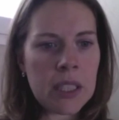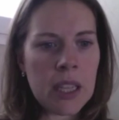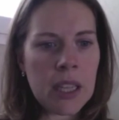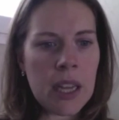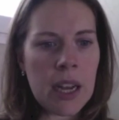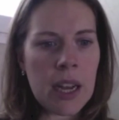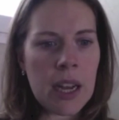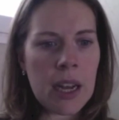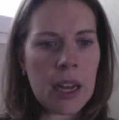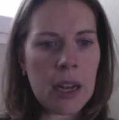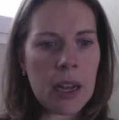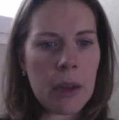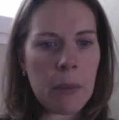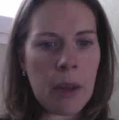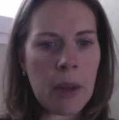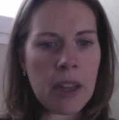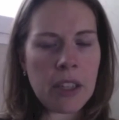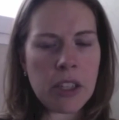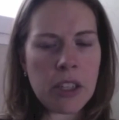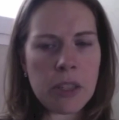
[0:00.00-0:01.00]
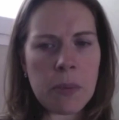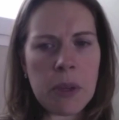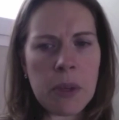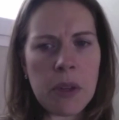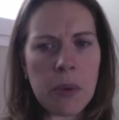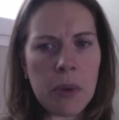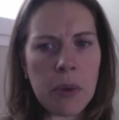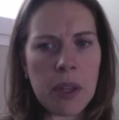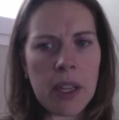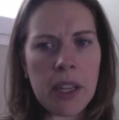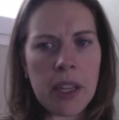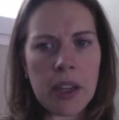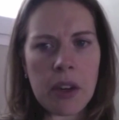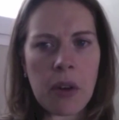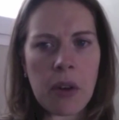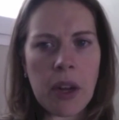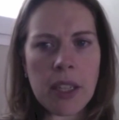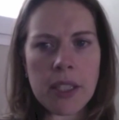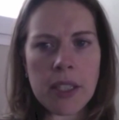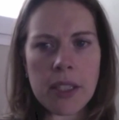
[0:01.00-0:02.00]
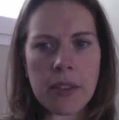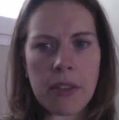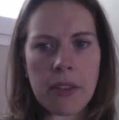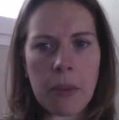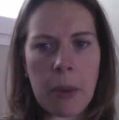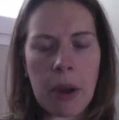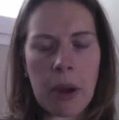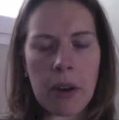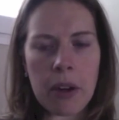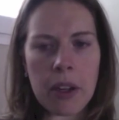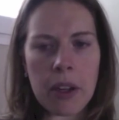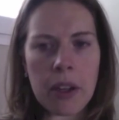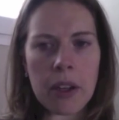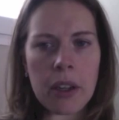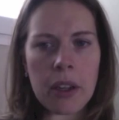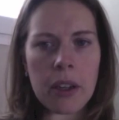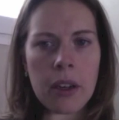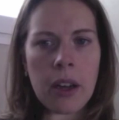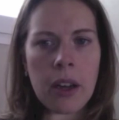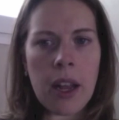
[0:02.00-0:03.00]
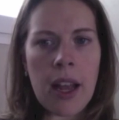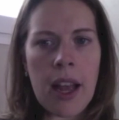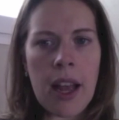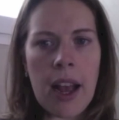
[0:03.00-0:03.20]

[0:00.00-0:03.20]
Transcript: And just being really aggressive about it and